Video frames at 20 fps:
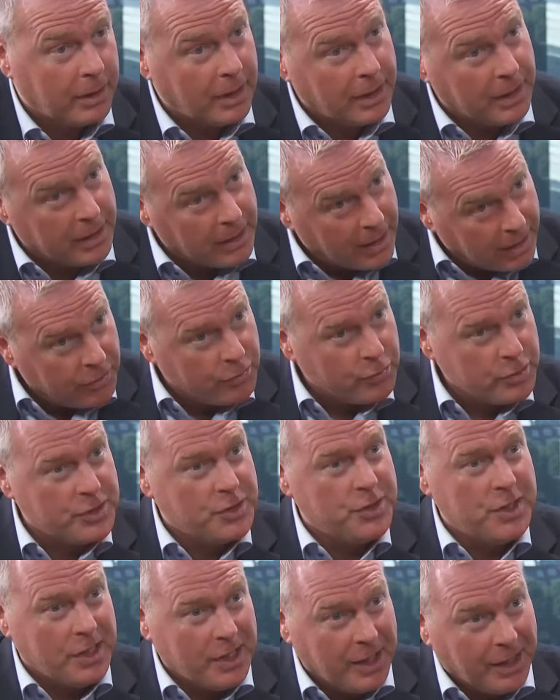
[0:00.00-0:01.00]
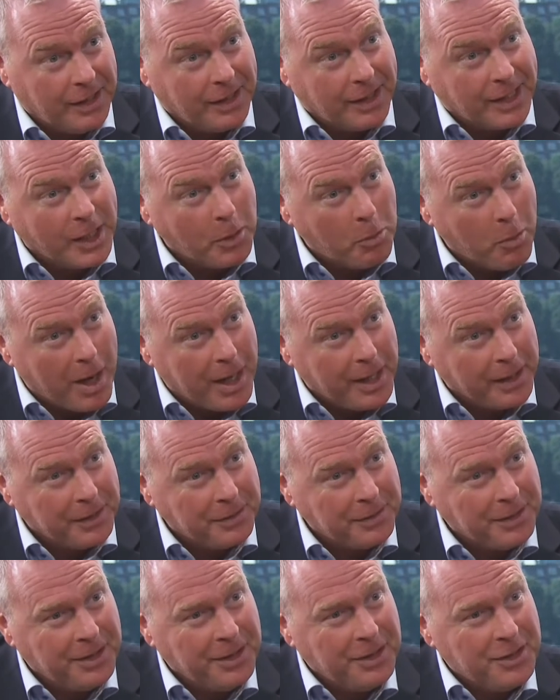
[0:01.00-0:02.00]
and another is genetically wired